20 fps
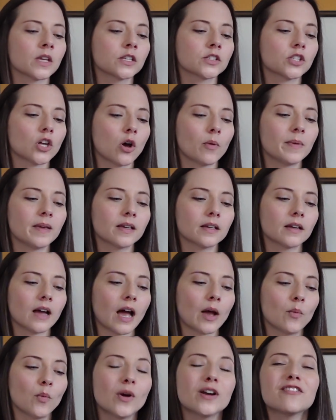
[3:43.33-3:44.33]
So
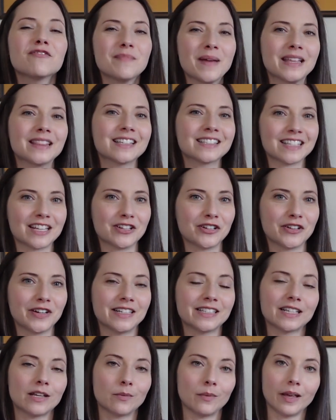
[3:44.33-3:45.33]
I would have made this
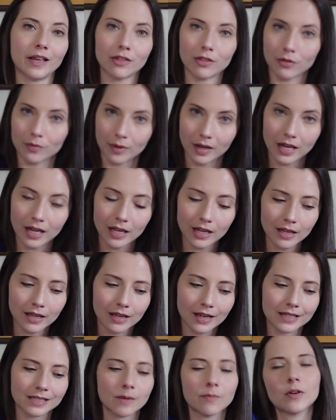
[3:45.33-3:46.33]
increase in week 3,
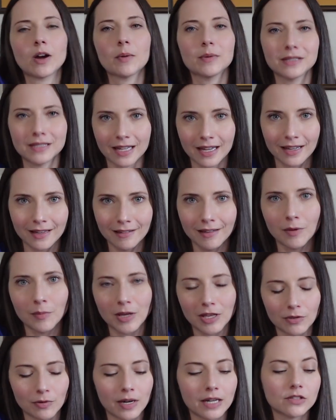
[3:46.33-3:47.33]
except for I was sick in
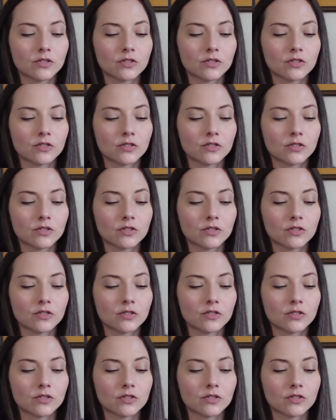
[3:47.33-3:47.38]
week 3.